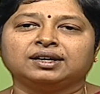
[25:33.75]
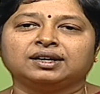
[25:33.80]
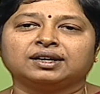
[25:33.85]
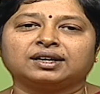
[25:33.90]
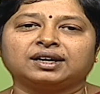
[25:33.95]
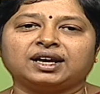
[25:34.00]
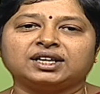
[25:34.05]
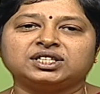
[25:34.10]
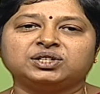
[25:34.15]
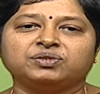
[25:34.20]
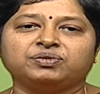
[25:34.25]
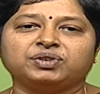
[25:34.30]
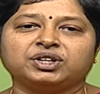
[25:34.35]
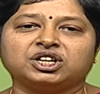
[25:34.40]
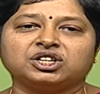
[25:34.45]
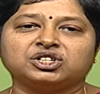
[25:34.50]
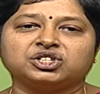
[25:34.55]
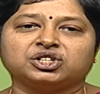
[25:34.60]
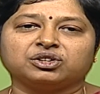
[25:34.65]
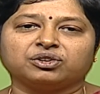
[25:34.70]

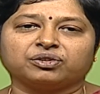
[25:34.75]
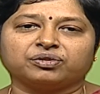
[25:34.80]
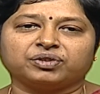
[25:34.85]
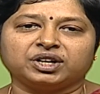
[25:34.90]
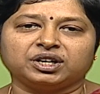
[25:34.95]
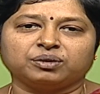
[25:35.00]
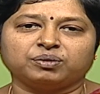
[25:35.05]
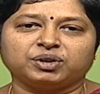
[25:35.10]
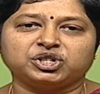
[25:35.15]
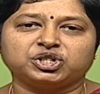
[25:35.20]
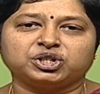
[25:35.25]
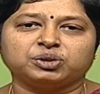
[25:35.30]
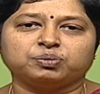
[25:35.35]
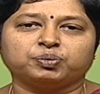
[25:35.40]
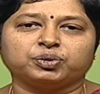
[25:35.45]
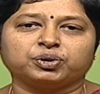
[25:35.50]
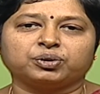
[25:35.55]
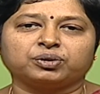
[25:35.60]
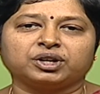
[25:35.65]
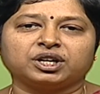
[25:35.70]
classification of intervention
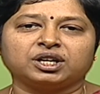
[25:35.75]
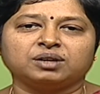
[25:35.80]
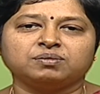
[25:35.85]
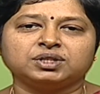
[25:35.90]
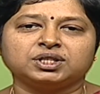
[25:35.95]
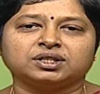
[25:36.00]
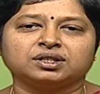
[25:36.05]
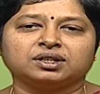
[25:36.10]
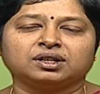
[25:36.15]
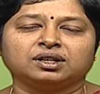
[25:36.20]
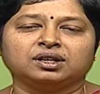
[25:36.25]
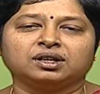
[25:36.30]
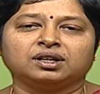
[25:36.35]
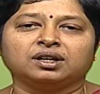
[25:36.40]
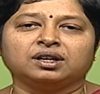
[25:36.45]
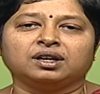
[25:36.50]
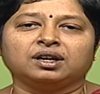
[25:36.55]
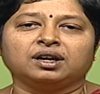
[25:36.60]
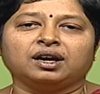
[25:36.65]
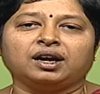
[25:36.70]
programs,
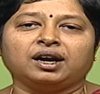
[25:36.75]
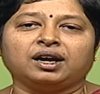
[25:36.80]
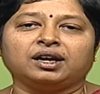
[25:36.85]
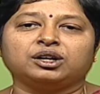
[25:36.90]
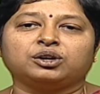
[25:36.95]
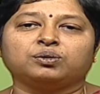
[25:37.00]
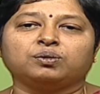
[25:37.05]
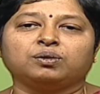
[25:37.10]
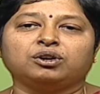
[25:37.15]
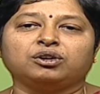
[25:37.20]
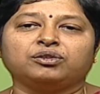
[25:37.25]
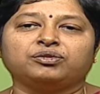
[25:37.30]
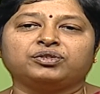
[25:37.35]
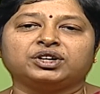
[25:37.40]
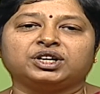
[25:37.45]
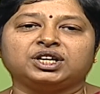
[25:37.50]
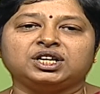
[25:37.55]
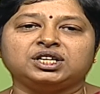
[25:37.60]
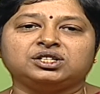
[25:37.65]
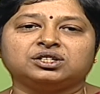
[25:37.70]
and role of a
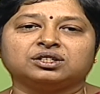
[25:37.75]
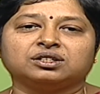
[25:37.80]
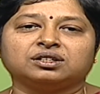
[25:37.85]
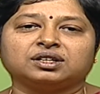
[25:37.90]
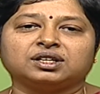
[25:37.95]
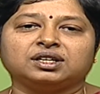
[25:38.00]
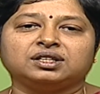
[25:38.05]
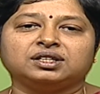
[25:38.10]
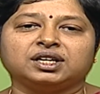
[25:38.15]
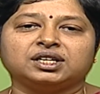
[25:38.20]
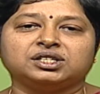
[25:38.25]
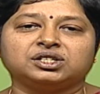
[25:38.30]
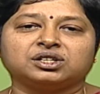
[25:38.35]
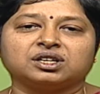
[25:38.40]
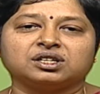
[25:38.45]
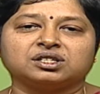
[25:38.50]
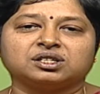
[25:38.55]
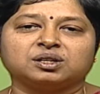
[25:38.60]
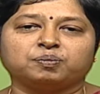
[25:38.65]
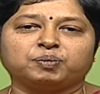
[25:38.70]
teacher in the
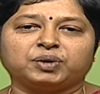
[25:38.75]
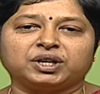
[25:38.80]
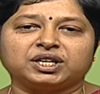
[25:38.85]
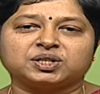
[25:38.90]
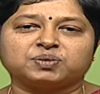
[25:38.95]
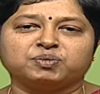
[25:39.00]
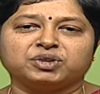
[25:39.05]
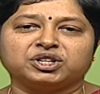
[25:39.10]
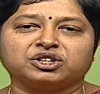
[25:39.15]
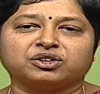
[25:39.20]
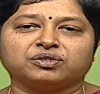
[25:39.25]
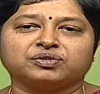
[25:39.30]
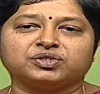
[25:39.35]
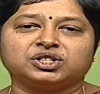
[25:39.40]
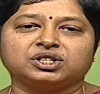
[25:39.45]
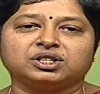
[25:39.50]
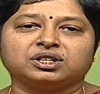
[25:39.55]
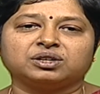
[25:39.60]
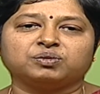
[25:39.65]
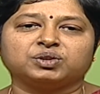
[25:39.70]
education placement of
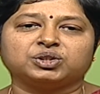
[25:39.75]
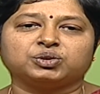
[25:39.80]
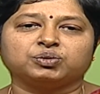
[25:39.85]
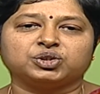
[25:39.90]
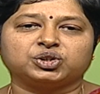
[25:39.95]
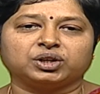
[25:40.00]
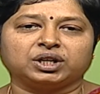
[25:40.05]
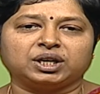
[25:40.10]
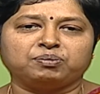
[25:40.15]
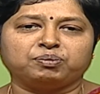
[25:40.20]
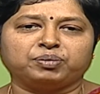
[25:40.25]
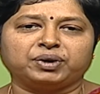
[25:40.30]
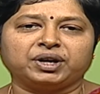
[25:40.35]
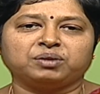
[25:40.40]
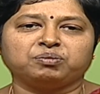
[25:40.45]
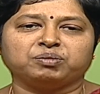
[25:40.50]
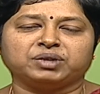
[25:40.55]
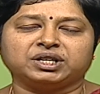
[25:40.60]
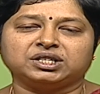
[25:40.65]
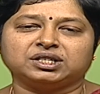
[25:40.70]
children with visual
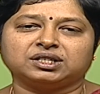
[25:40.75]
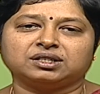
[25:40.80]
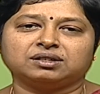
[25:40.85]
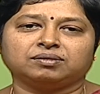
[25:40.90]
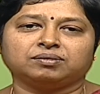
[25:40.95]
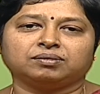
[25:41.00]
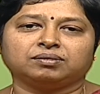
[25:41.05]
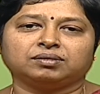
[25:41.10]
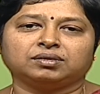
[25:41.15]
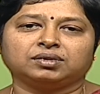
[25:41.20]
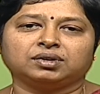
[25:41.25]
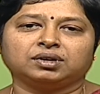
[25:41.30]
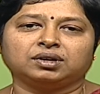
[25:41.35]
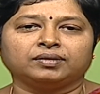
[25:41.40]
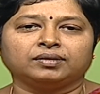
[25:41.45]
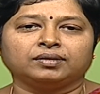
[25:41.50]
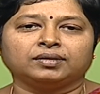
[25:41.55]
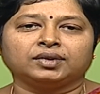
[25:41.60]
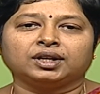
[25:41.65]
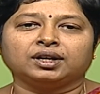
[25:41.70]
impairment.
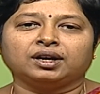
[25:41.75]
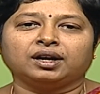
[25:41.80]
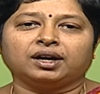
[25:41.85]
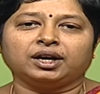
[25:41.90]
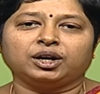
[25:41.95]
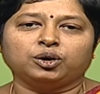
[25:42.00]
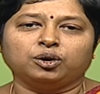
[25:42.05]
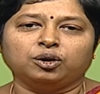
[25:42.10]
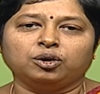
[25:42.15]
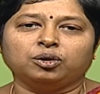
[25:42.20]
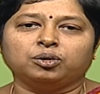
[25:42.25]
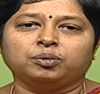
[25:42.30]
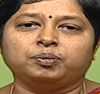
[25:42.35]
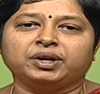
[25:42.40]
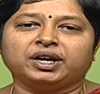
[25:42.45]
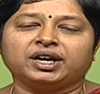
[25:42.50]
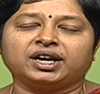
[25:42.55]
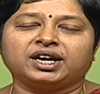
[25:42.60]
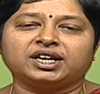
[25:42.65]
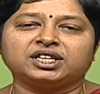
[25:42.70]
I hope
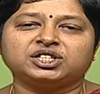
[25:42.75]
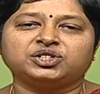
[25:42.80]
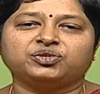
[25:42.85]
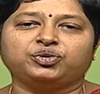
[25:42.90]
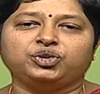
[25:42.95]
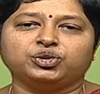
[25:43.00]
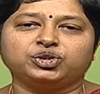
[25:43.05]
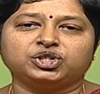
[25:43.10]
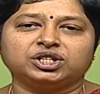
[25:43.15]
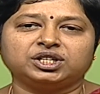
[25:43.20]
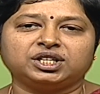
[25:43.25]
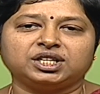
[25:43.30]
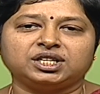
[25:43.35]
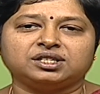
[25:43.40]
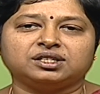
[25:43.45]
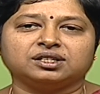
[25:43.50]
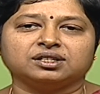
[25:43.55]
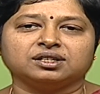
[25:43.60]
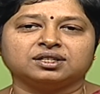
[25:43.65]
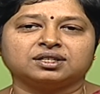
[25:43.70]
as future
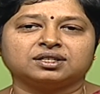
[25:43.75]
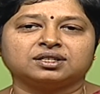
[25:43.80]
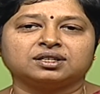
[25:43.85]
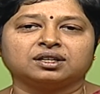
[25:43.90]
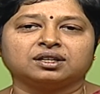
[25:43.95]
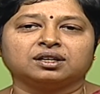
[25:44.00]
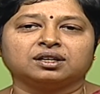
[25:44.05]
teachers,